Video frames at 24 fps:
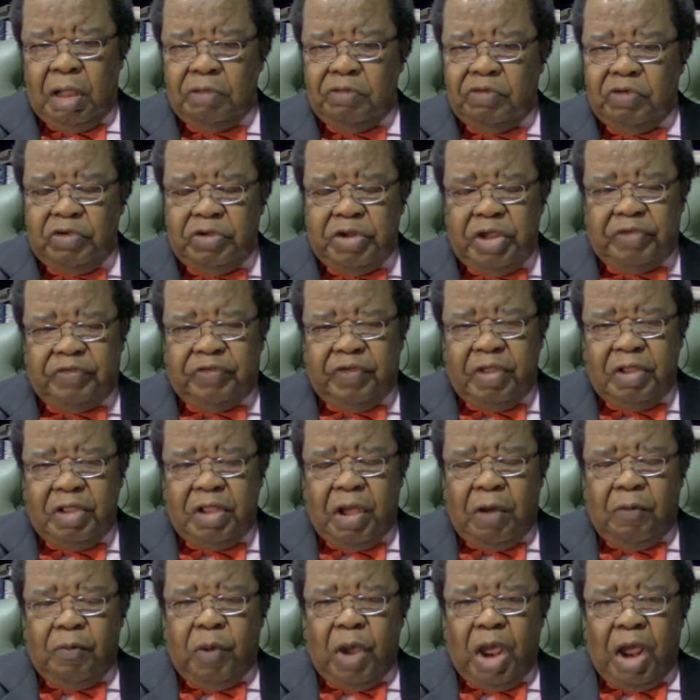And to the
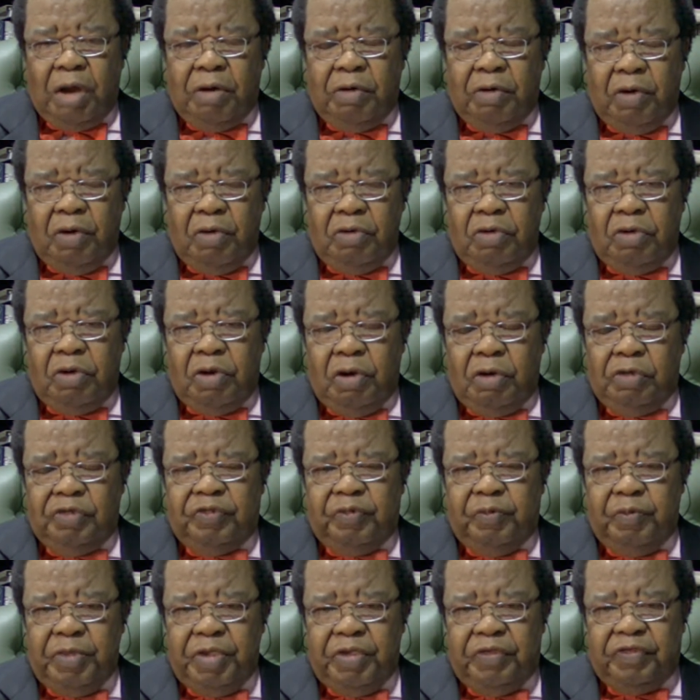extent that we are not
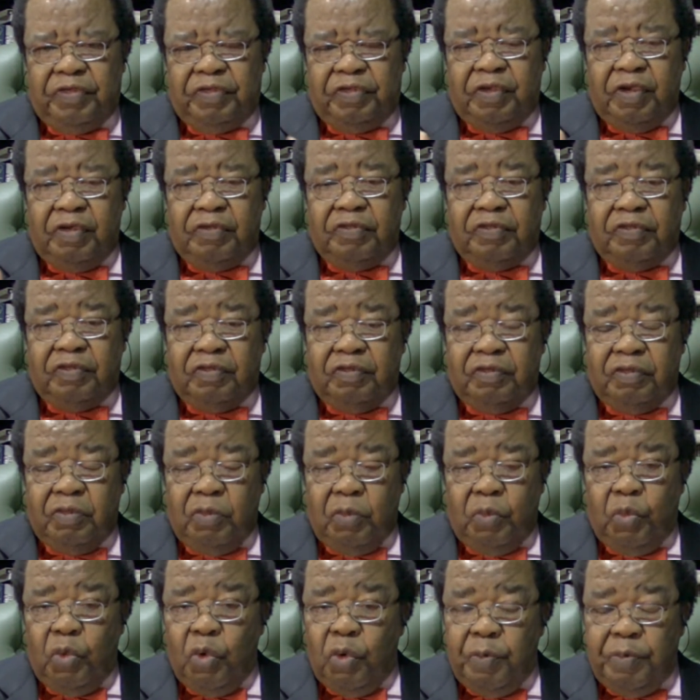gods,
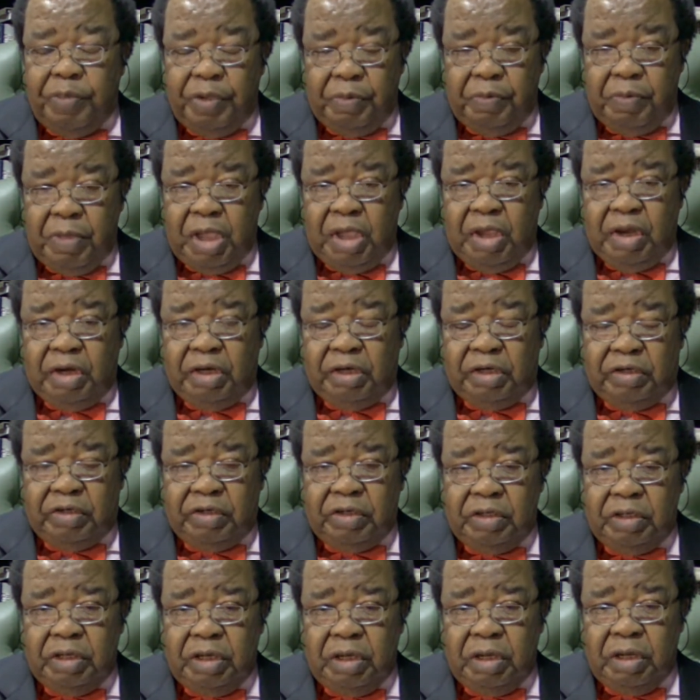mistakes will be made.
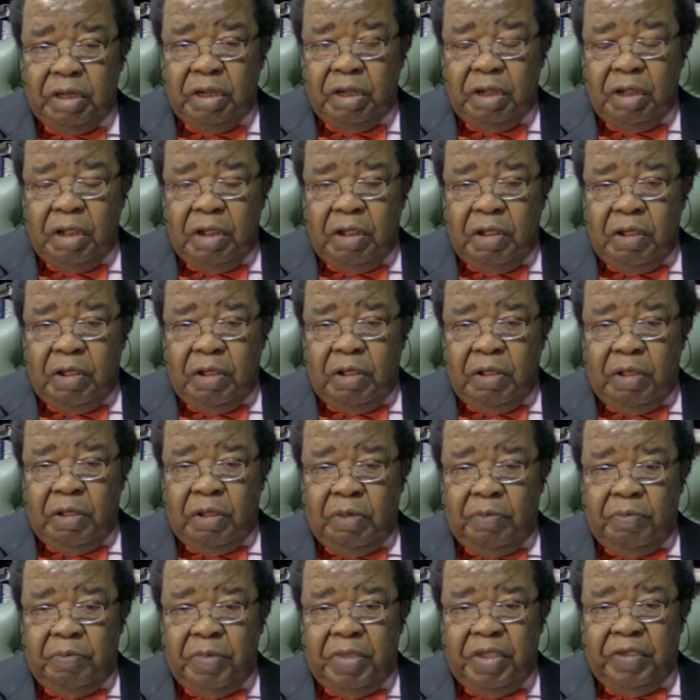
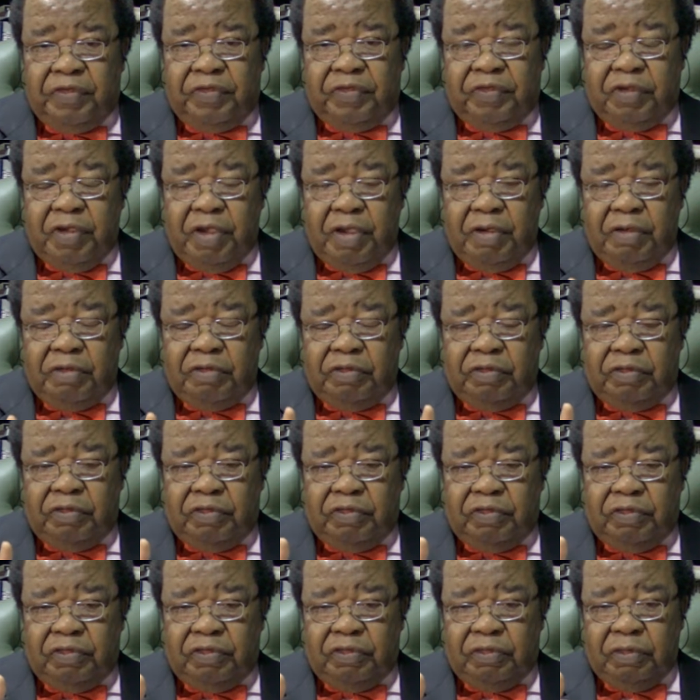
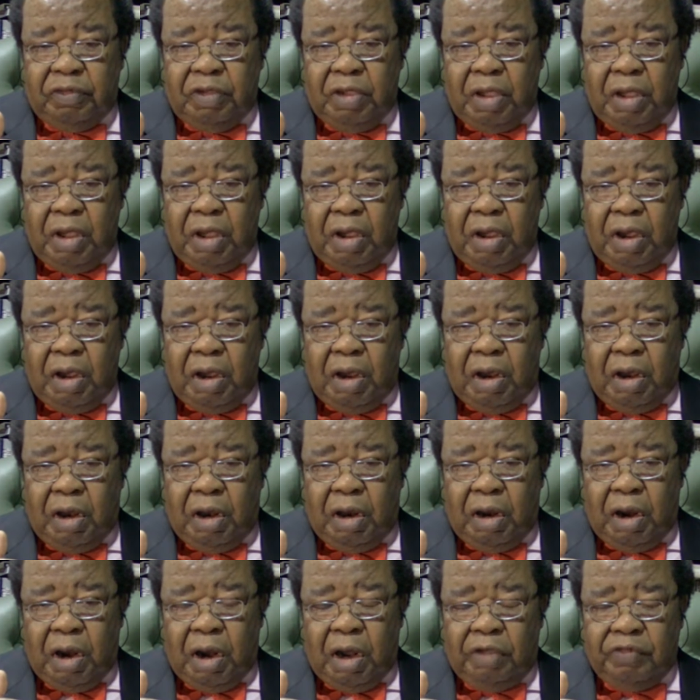Mistakes
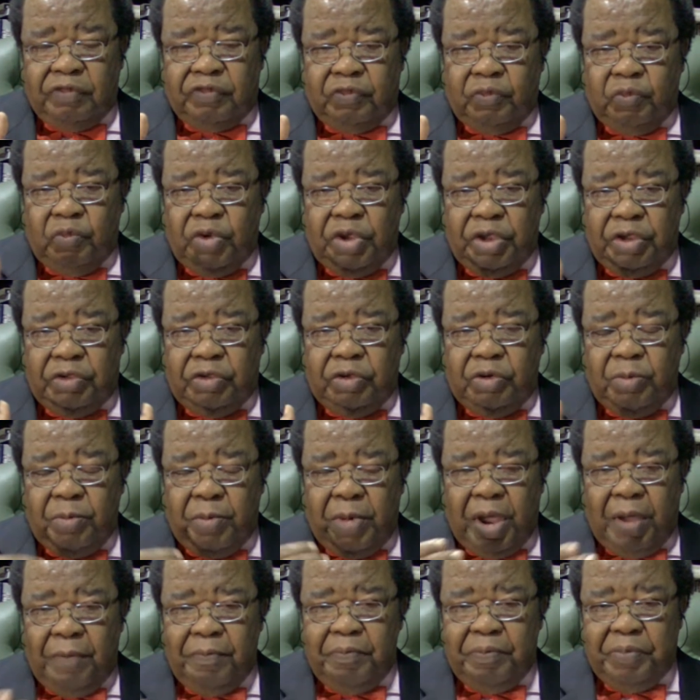as we
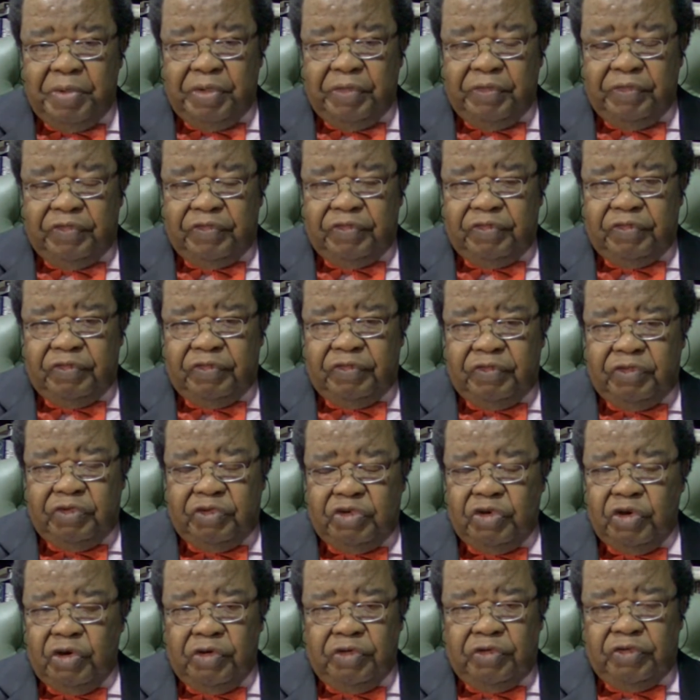human beings
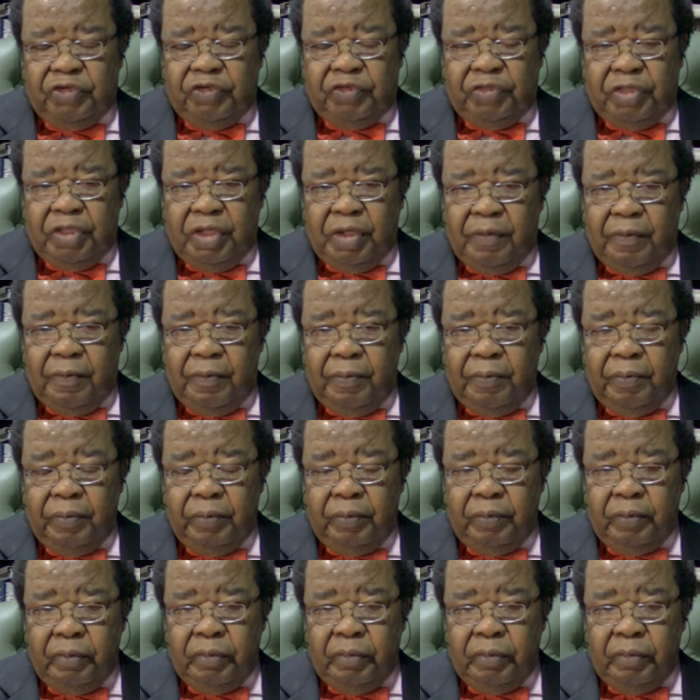judge them.